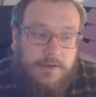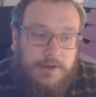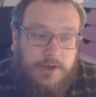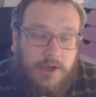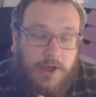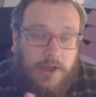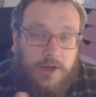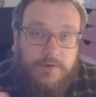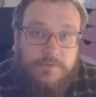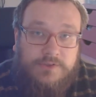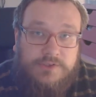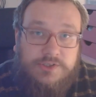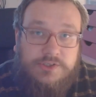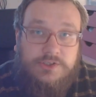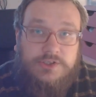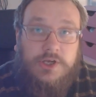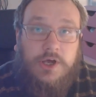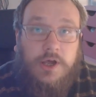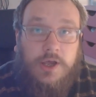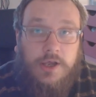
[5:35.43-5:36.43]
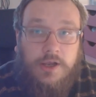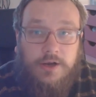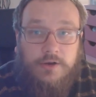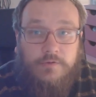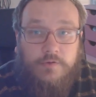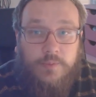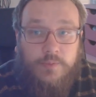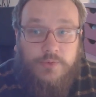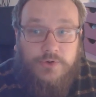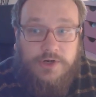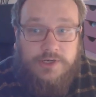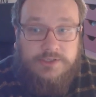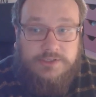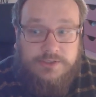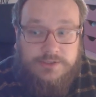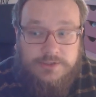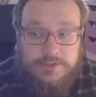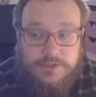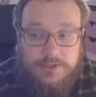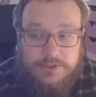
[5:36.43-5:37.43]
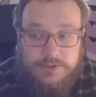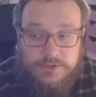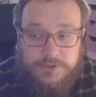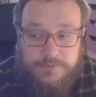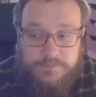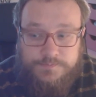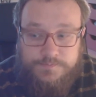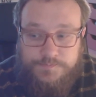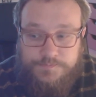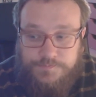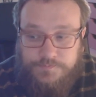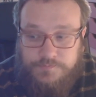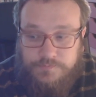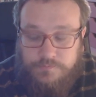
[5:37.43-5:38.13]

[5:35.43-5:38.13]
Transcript: kind of style of operating system,